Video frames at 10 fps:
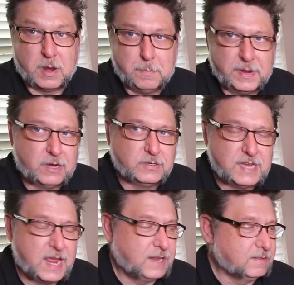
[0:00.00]
a bigger
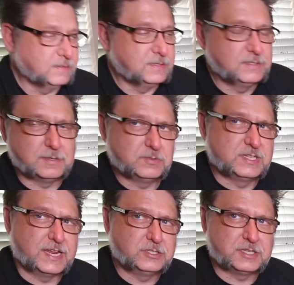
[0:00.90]
tank. This is
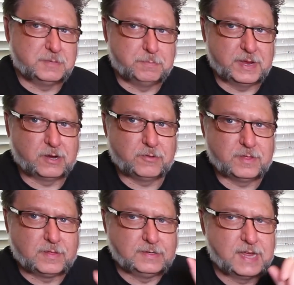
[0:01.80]
substantially bigger
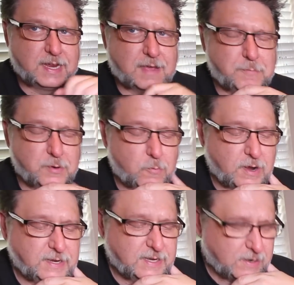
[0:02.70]
than the tank I've been
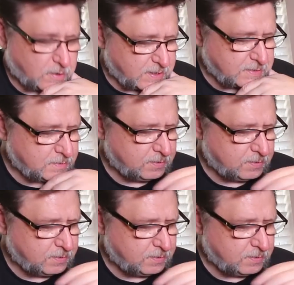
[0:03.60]
running it on.